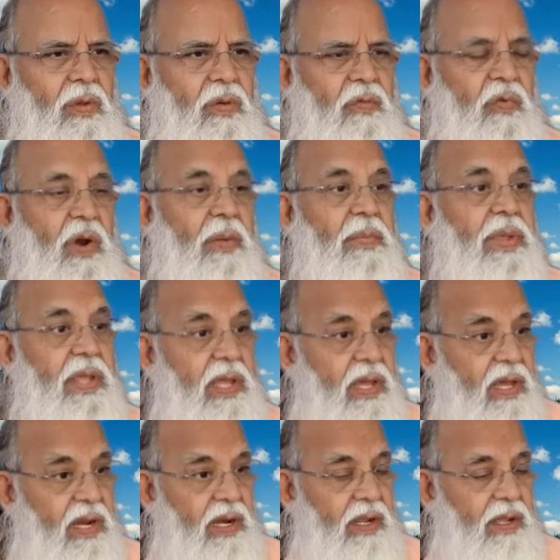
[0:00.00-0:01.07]
From
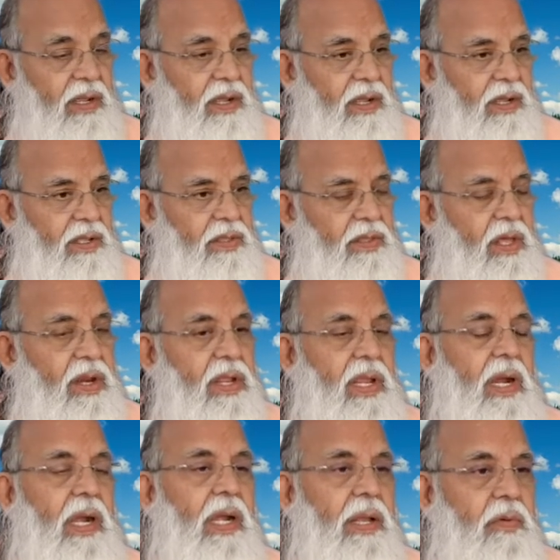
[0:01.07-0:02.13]
here, the
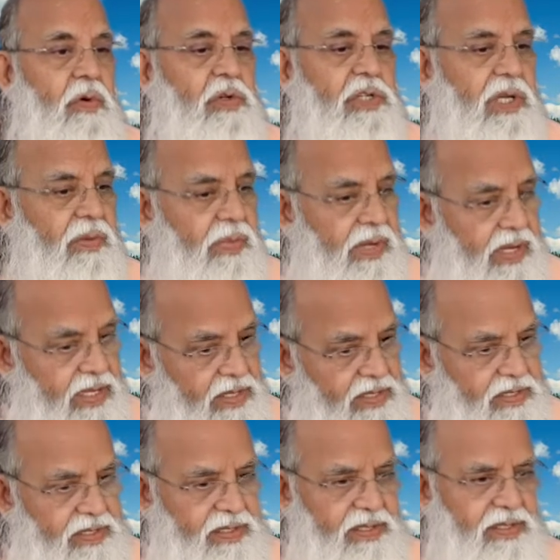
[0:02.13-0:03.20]
real devotion
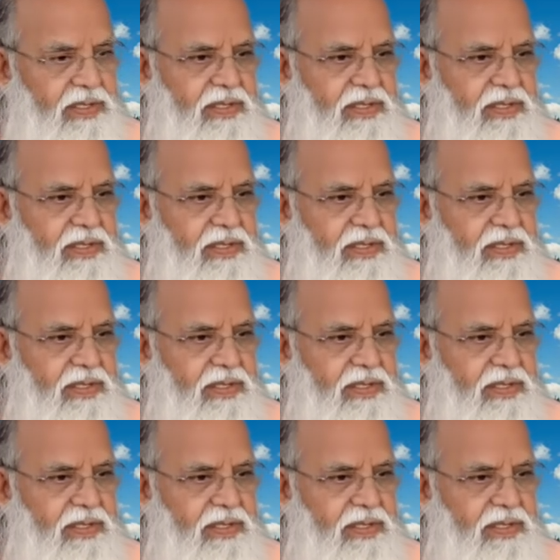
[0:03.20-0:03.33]
begins.